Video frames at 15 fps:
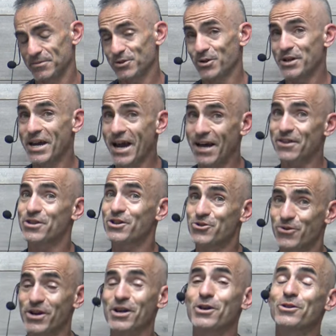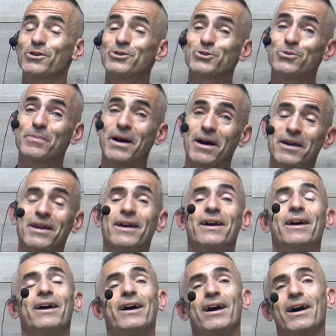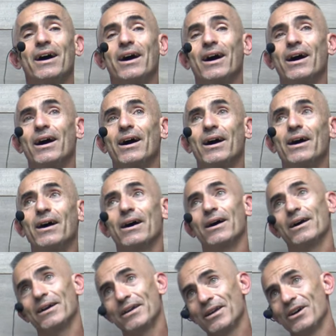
So yeah, they're drinking close to about, a